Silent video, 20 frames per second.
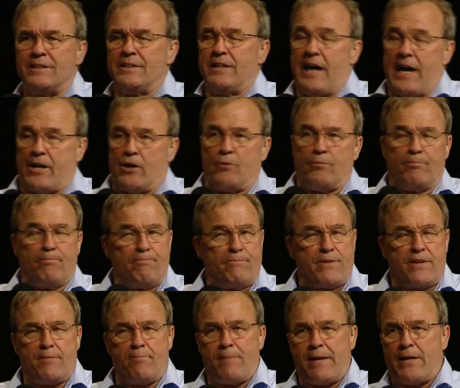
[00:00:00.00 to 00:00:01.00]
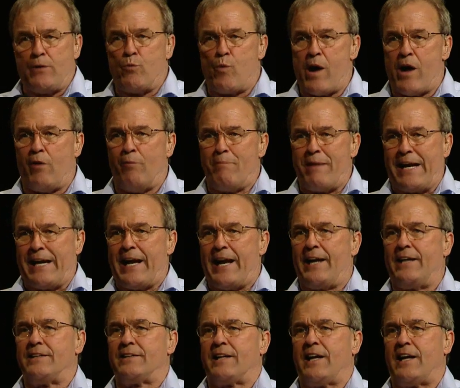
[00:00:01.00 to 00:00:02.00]
I don't mean well
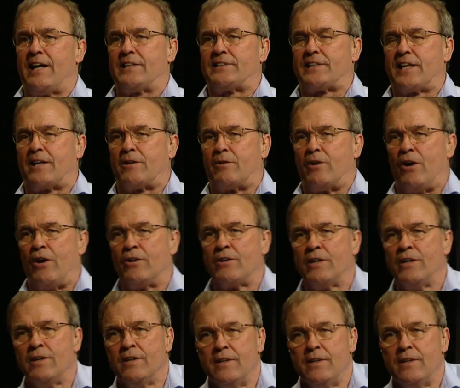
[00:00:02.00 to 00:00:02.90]
meaning, I said it wrong,